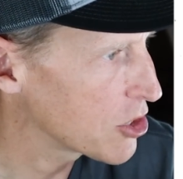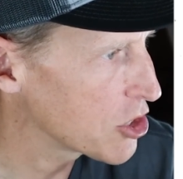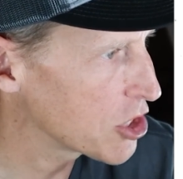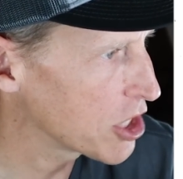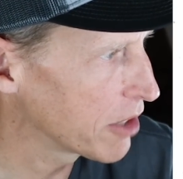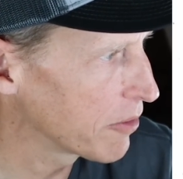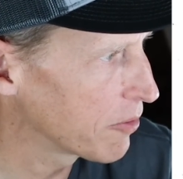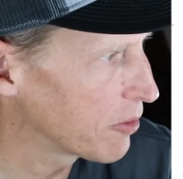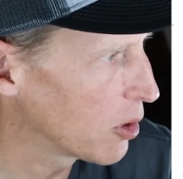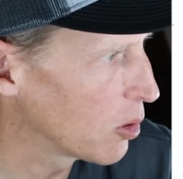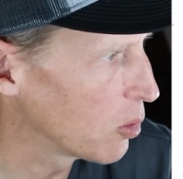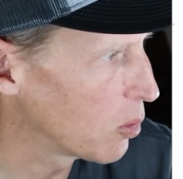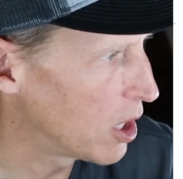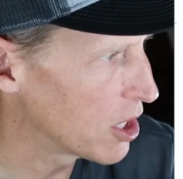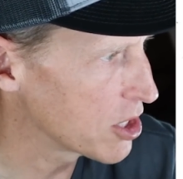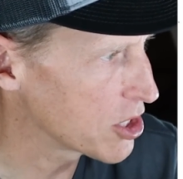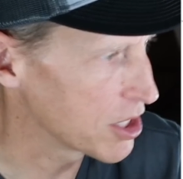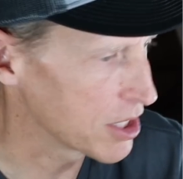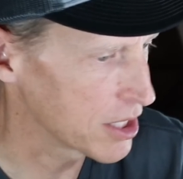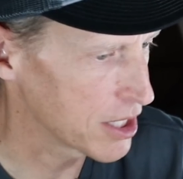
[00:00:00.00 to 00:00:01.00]
Chinfo
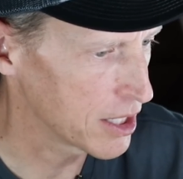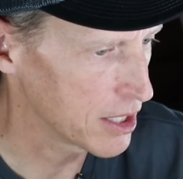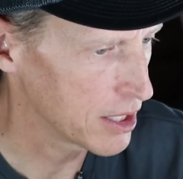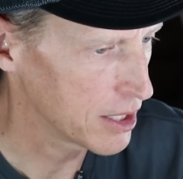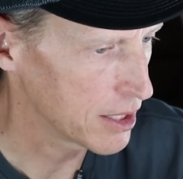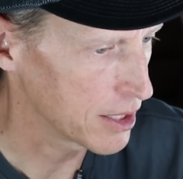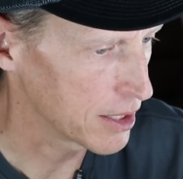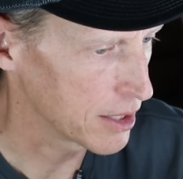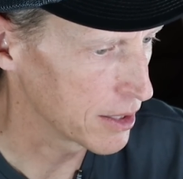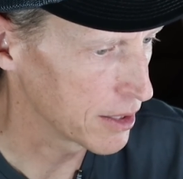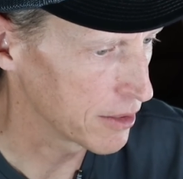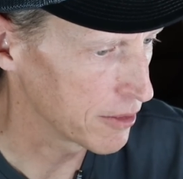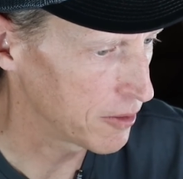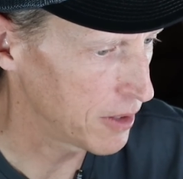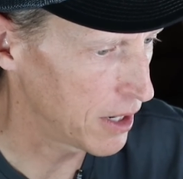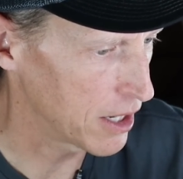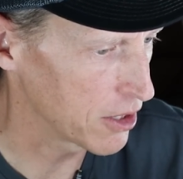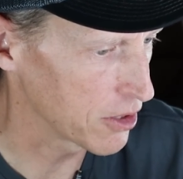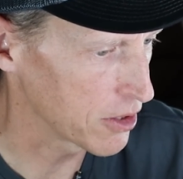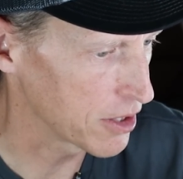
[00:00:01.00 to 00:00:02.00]
Washington.
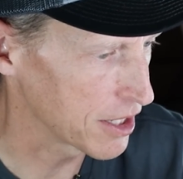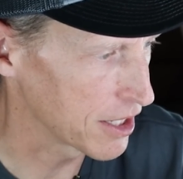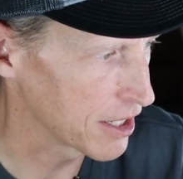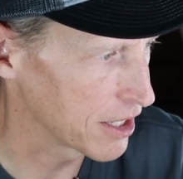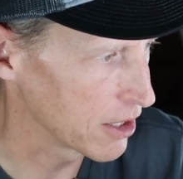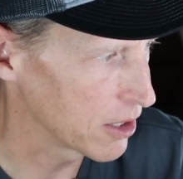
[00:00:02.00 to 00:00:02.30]
Final thing